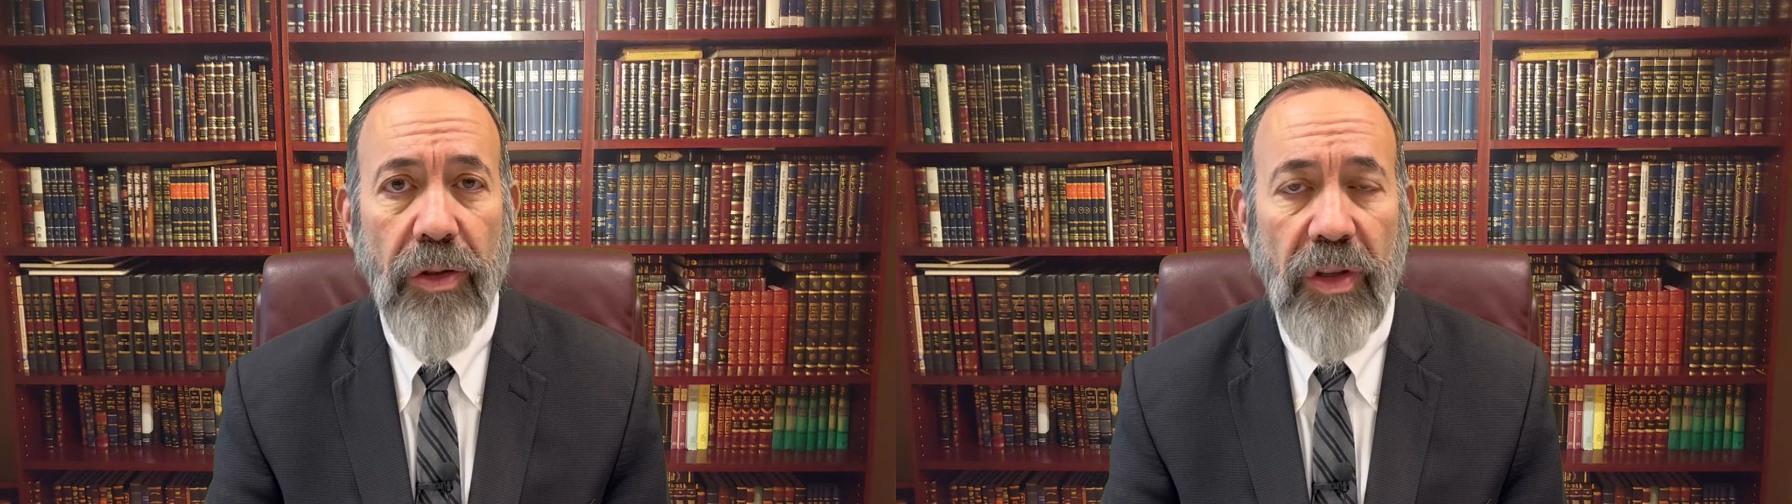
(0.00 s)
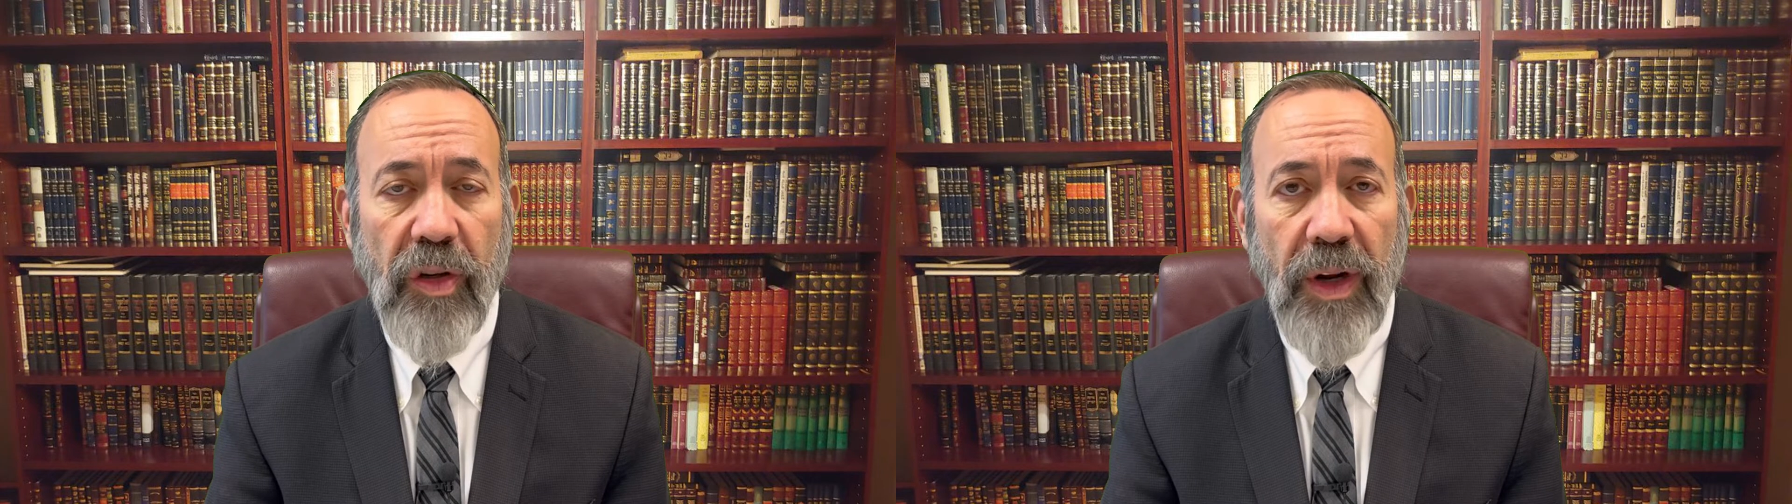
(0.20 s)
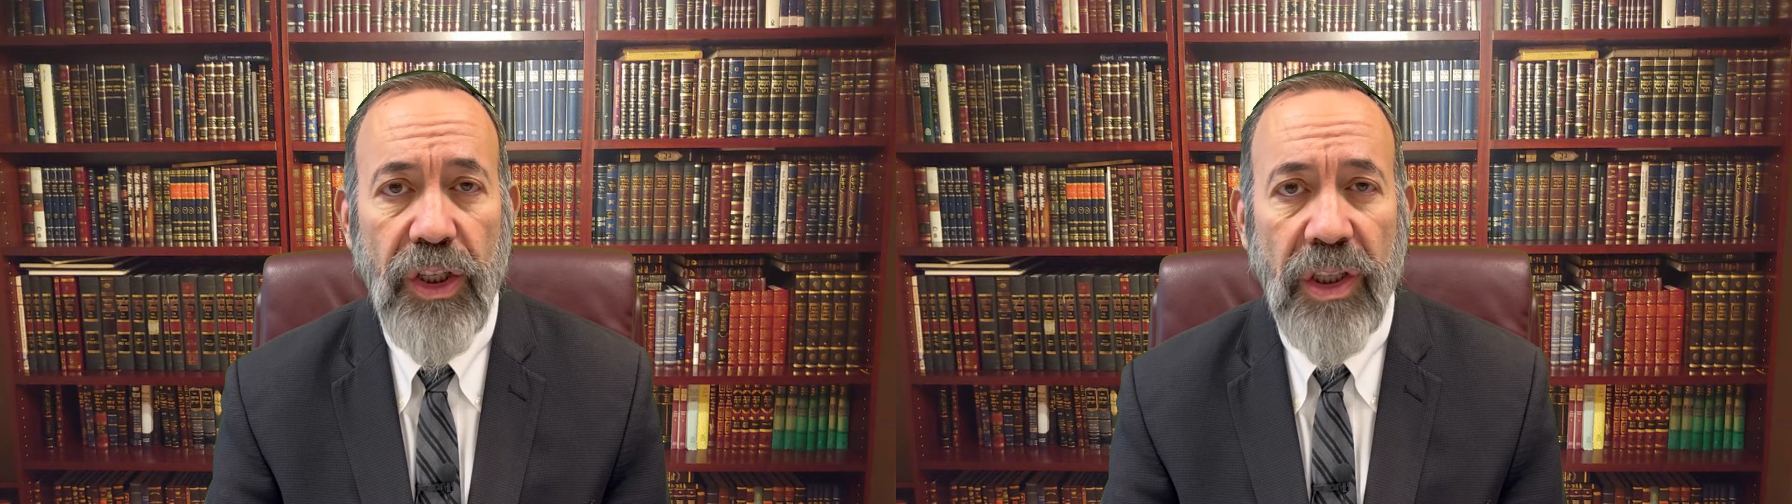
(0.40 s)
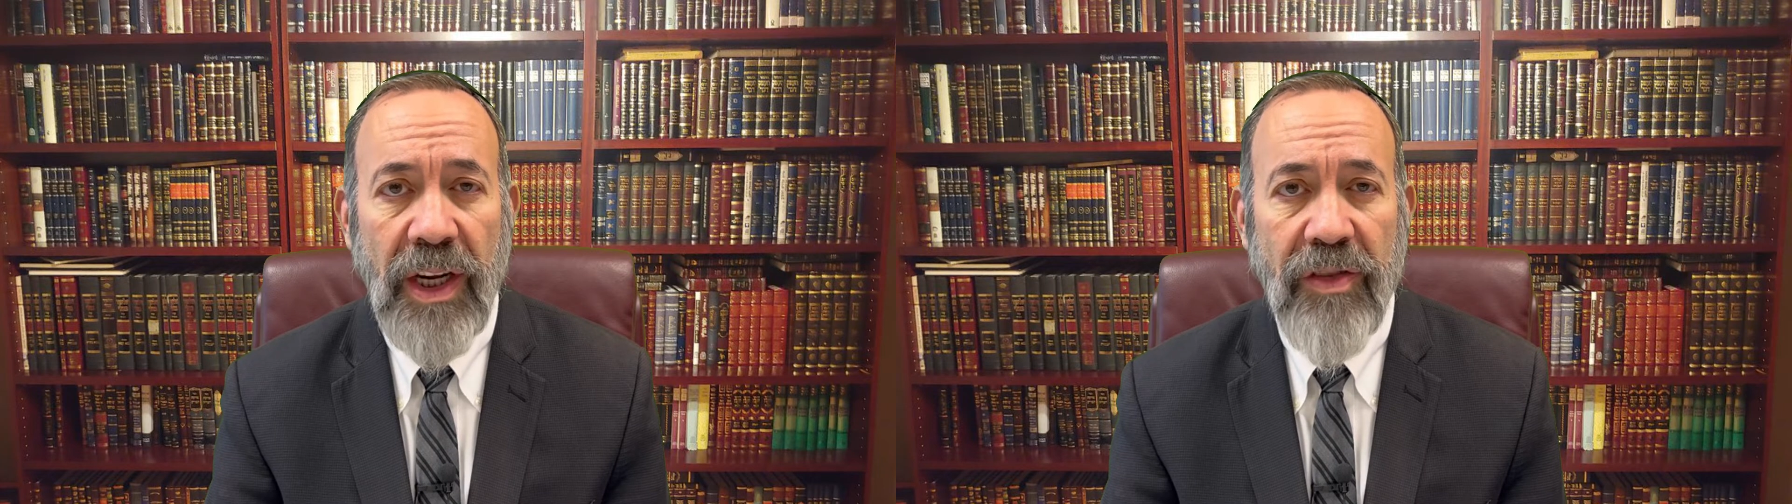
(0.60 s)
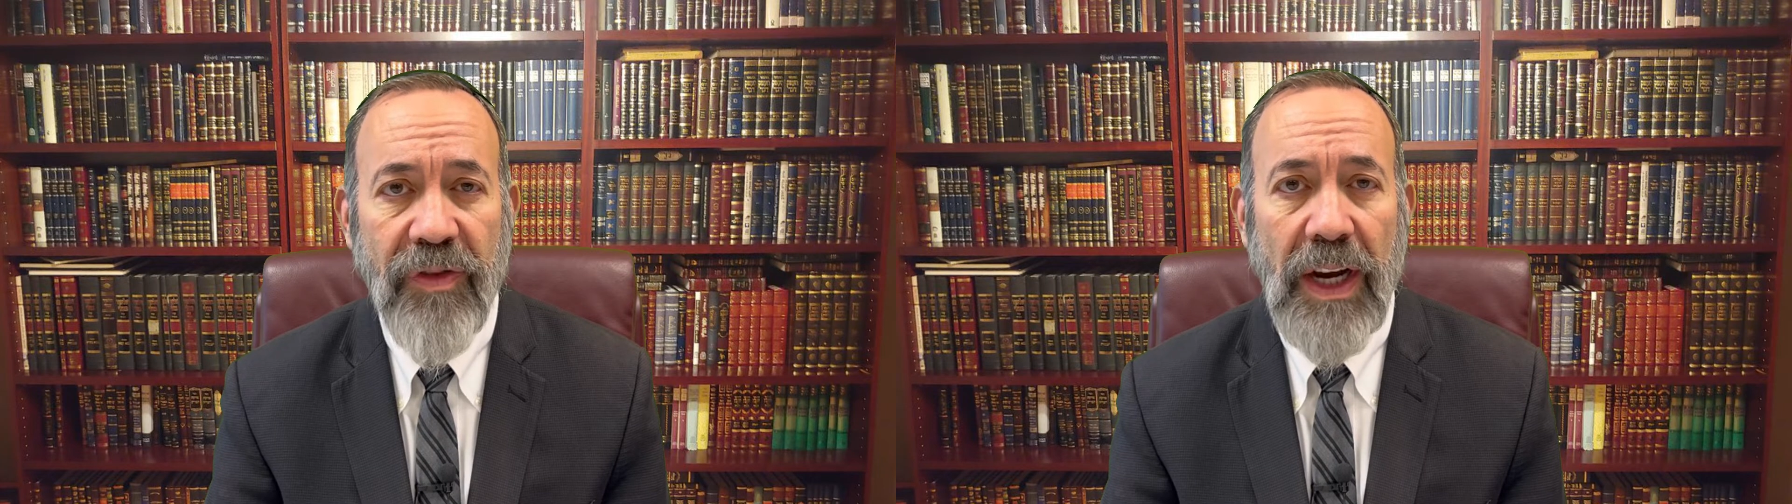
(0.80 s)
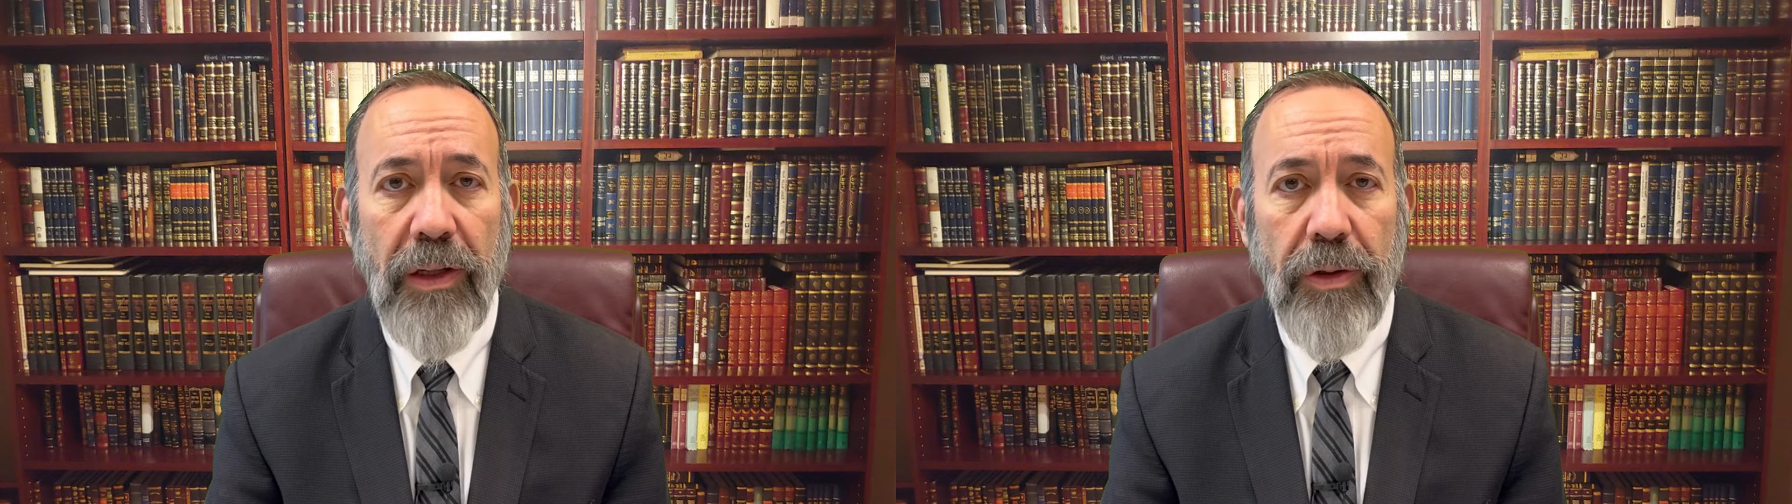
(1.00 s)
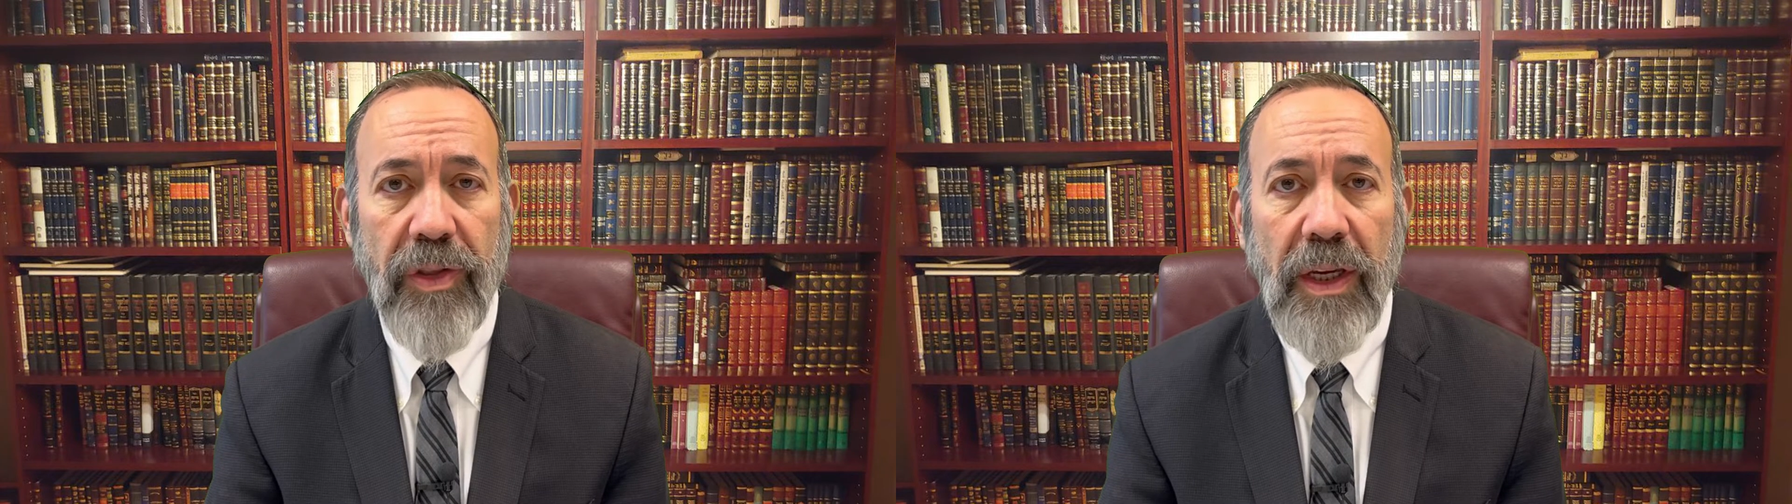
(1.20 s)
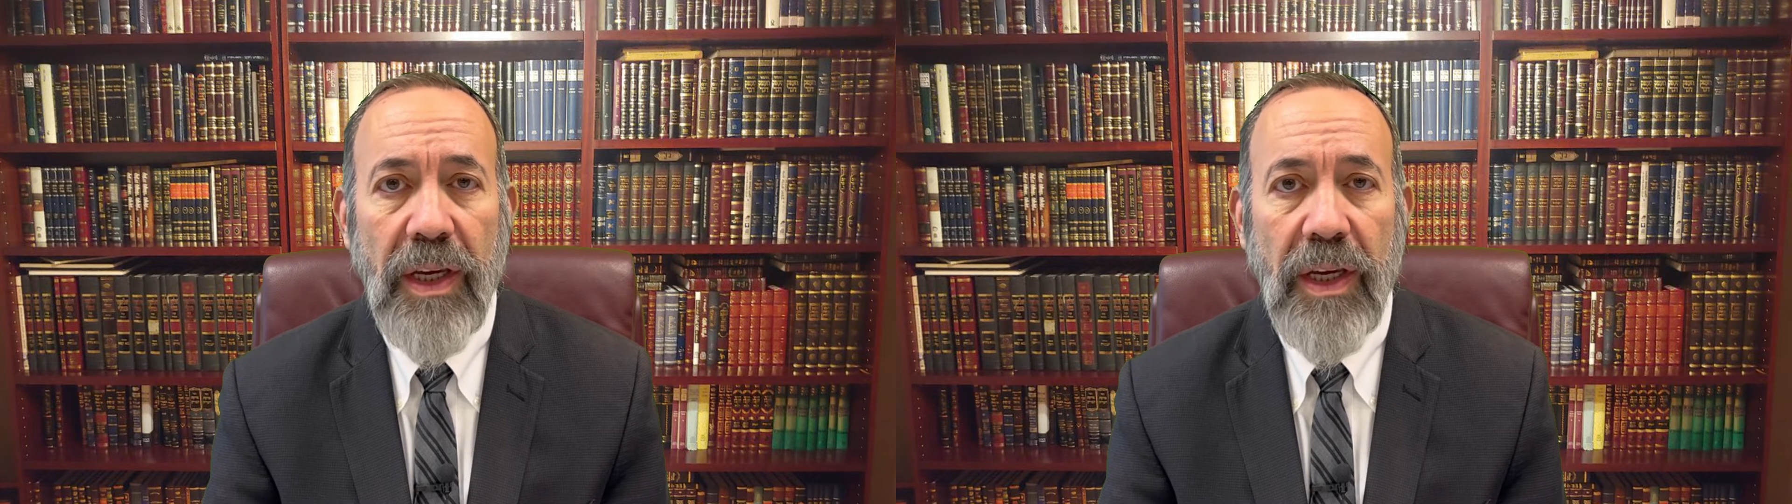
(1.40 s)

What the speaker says: the question as follows.